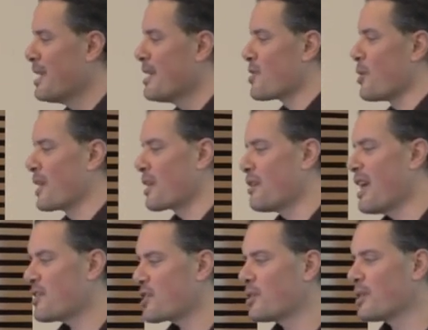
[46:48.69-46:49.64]
So in
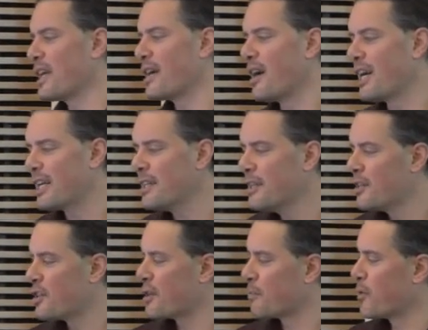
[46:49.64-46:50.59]
classical AI,
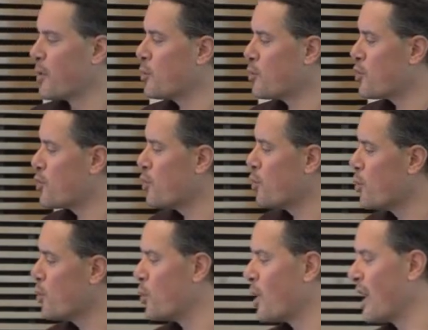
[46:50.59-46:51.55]
the approach
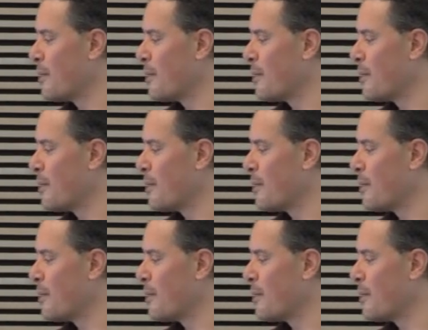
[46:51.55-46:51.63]
to